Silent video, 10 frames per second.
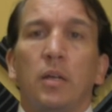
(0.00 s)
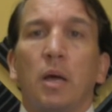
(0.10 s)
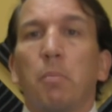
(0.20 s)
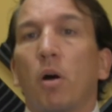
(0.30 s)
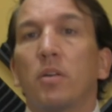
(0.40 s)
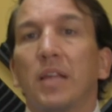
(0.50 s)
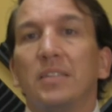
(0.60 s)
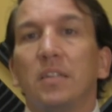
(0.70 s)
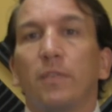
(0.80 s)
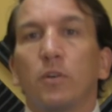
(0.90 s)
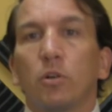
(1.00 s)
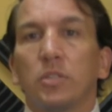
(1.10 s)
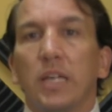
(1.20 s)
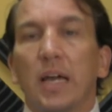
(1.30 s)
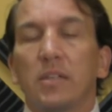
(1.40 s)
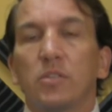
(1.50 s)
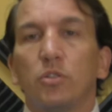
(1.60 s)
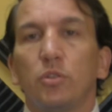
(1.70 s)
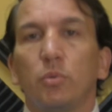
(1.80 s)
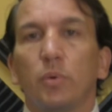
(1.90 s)
Now, part of that difficulty has to
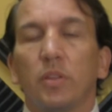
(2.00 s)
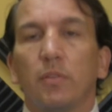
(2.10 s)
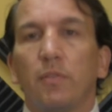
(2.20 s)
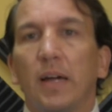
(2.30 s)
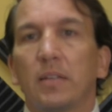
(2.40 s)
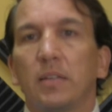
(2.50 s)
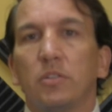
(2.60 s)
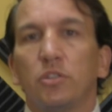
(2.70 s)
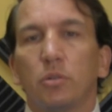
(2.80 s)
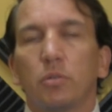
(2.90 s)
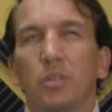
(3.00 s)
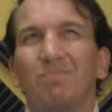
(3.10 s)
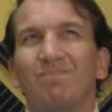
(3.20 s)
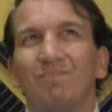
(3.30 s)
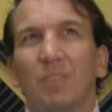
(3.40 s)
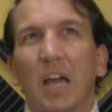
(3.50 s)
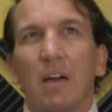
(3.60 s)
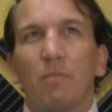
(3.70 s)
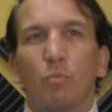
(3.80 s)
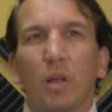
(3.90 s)
do with the fact that children
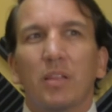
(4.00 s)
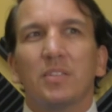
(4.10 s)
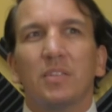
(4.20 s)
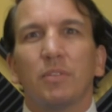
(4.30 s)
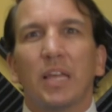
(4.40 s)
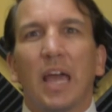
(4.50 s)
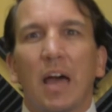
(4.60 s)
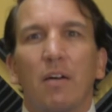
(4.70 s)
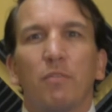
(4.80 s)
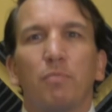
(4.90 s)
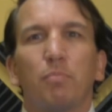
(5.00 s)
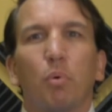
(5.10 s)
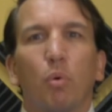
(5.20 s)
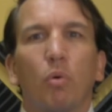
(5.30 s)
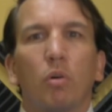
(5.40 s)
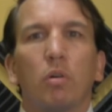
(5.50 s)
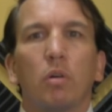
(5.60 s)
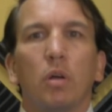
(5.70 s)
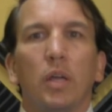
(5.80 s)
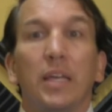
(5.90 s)
relatively have
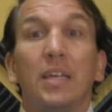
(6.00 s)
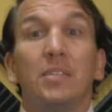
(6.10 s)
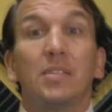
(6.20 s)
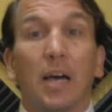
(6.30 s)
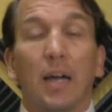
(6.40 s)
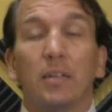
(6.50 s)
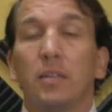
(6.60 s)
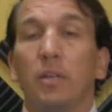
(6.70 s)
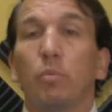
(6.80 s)
poor insight. They